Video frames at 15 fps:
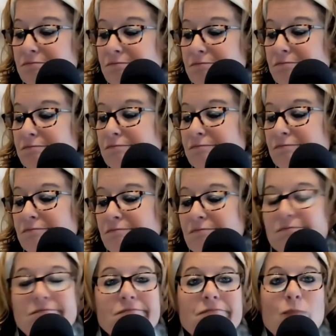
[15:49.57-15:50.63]
what are those
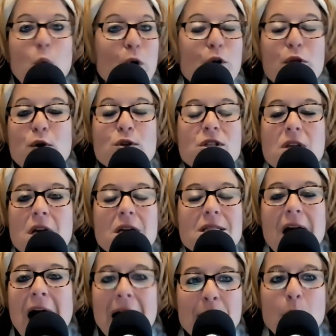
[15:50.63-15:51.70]
things I'm holding on
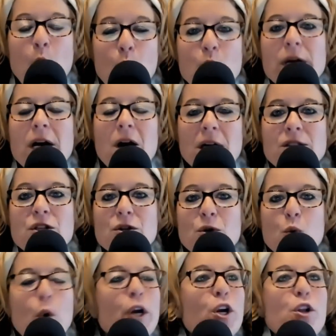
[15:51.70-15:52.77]
to? What are those
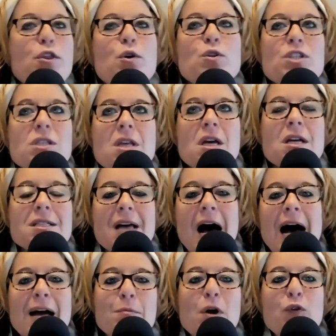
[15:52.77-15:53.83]
things I'm afraid to
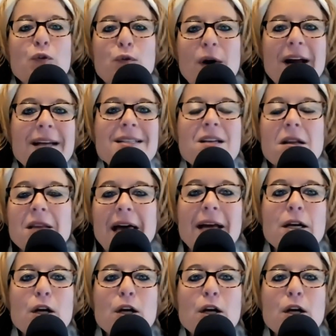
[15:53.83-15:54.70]
let go of?